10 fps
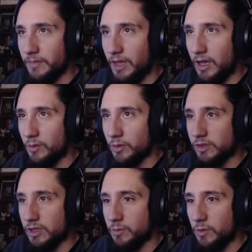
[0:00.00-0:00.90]
And we'll just
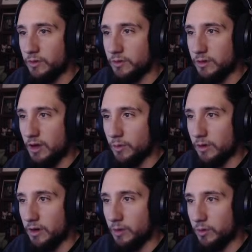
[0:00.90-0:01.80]
keep moving onward
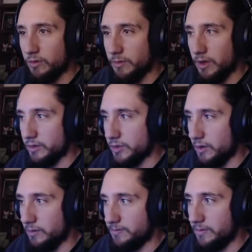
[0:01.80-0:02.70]
and upward from there.
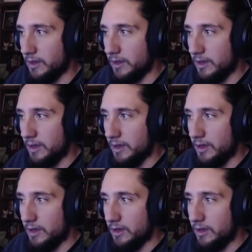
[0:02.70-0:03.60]
So
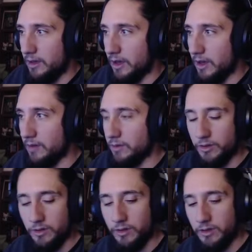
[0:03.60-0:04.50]
have a
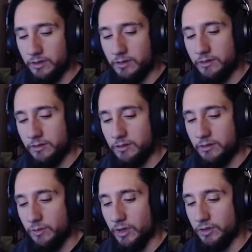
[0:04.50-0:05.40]
good
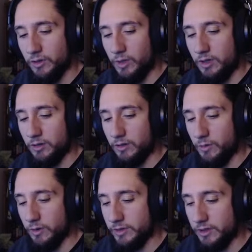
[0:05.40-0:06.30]
rest of your week. I'll look
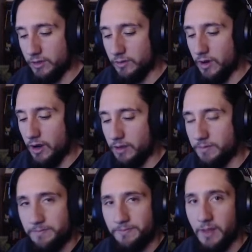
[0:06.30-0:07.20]
forward to seeing you Friday,
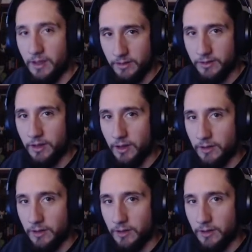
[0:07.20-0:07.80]
and take care.